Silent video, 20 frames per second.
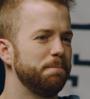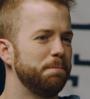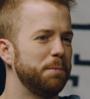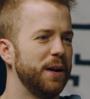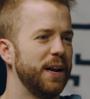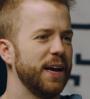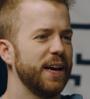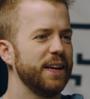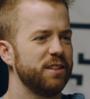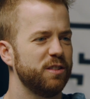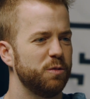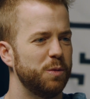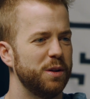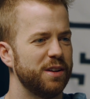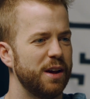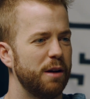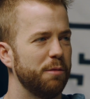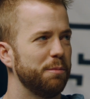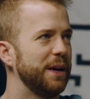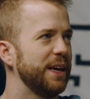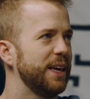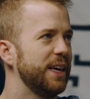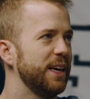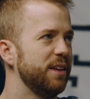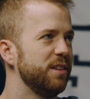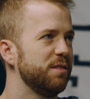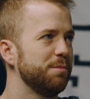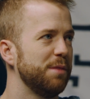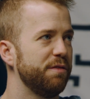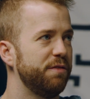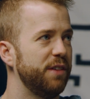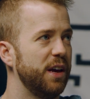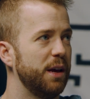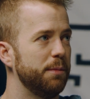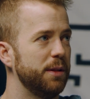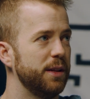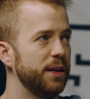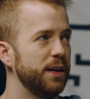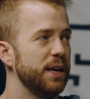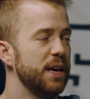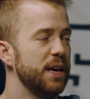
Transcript: But I get to spend time with my kids, my family.